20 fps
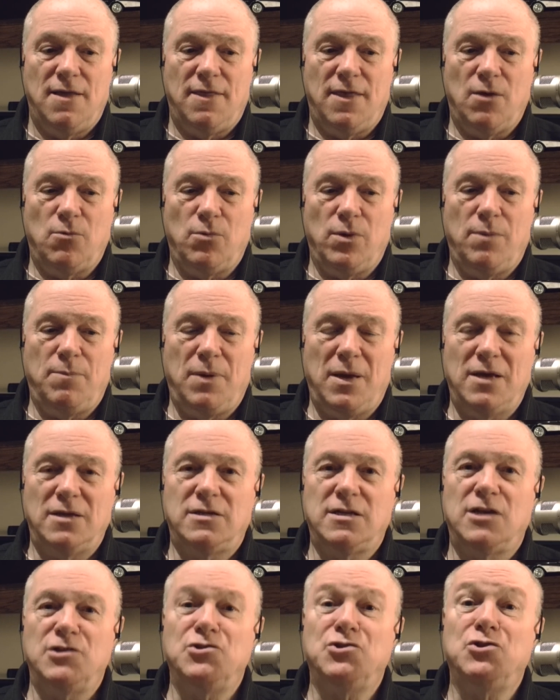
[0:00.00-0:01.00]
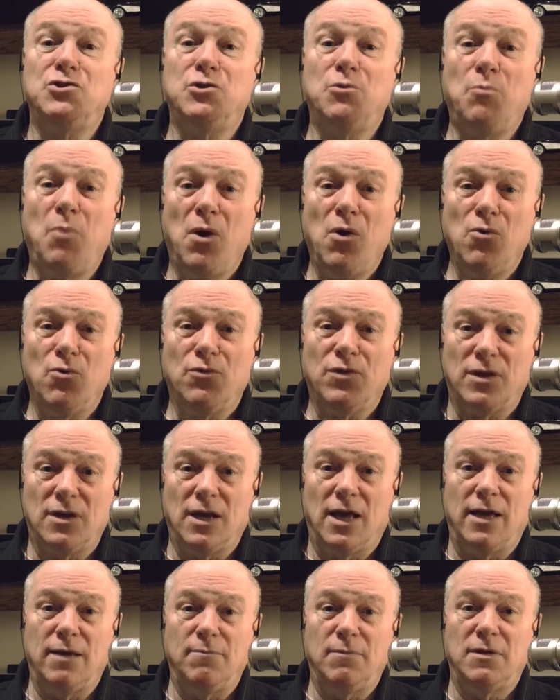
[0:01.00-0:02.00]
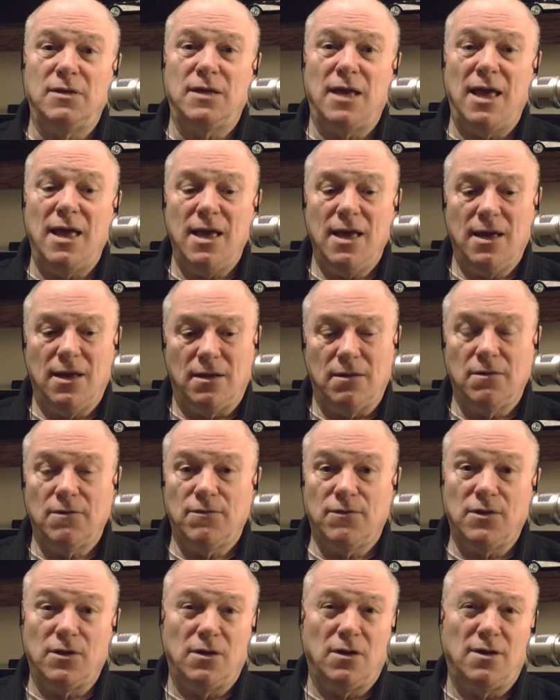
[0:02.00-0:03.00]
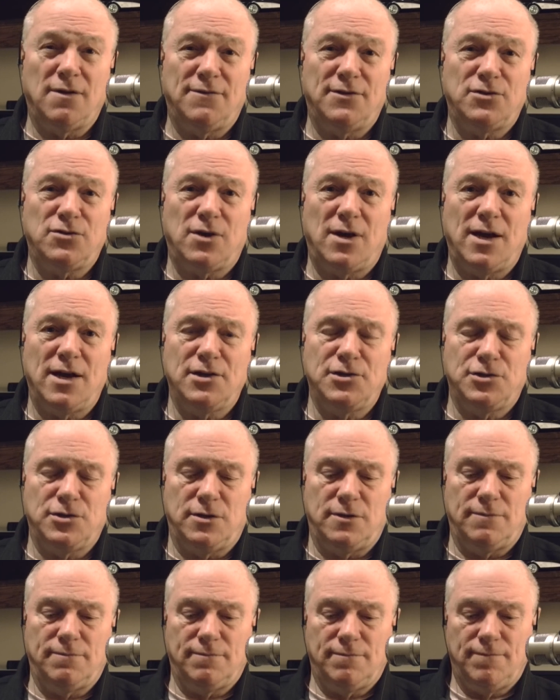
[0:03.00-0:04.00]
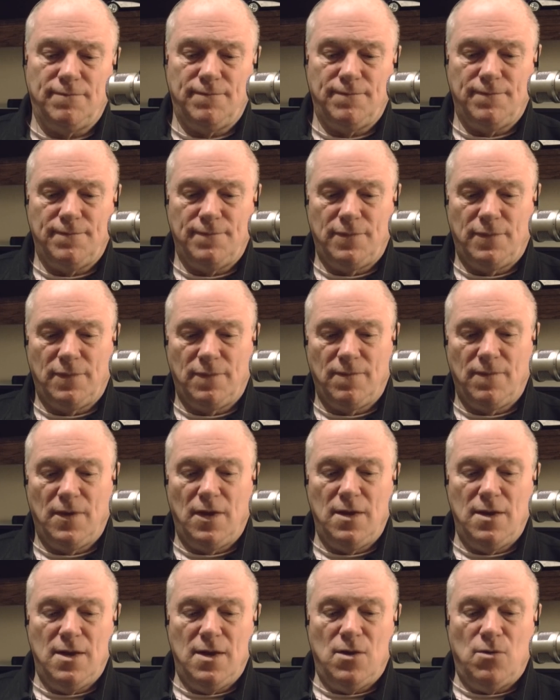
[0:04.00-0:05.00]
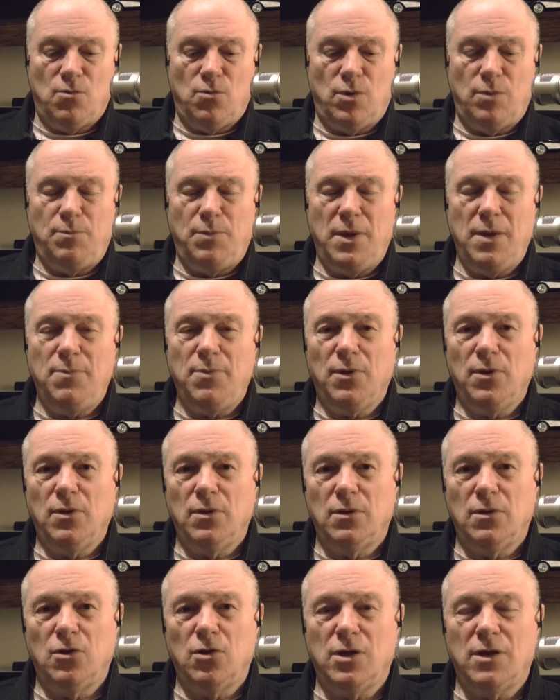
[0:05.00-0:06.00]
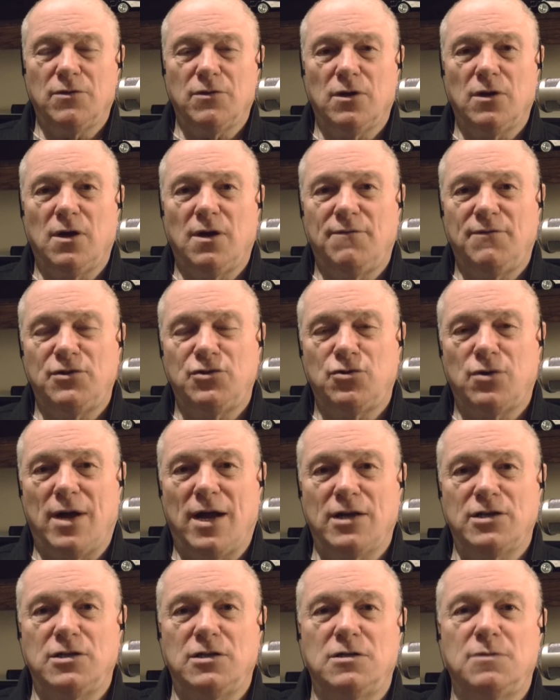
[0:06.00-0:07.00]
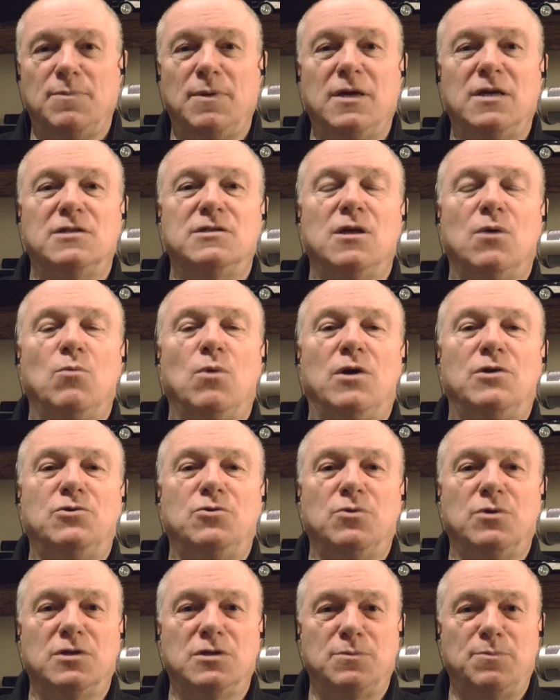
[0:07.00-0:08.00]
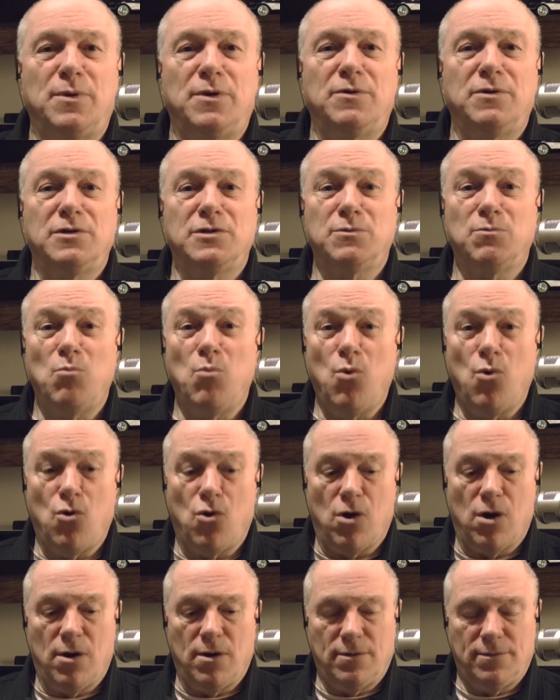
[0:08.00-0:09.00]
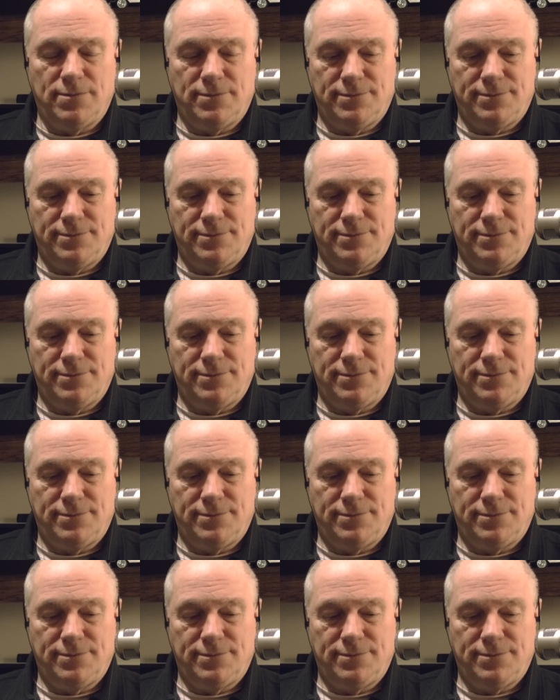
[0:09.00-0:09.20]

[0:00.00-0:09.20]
that we pay attention to both enlightenment and the law of attraction. When people look at the law of attraction, it's because they want to experience more.